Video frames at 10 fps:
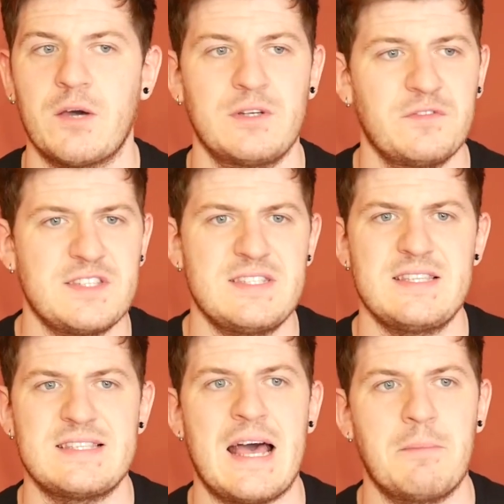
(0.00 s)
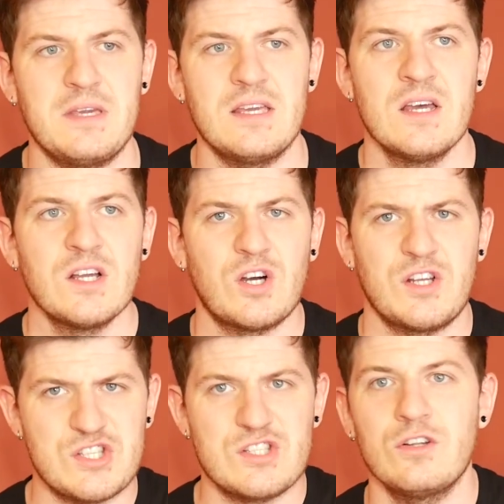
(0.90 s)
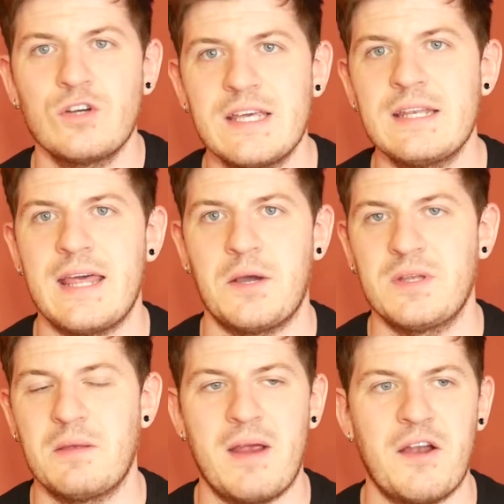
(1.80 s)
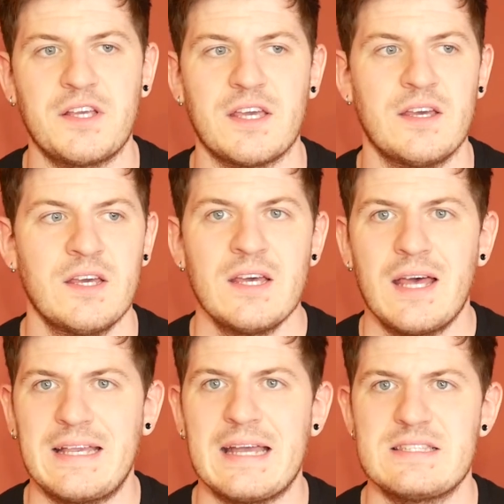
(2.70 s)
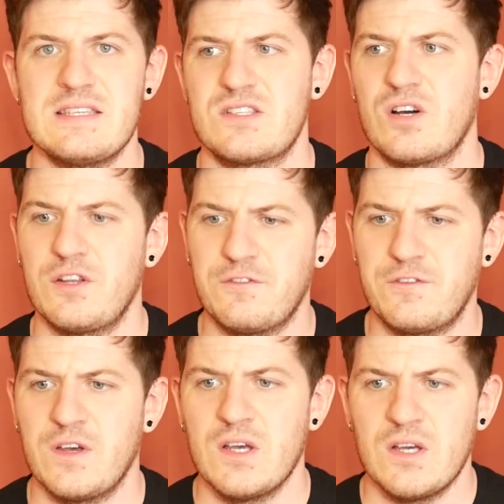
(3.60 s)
I would love to see Sam be kind of slung in now in America against these kind of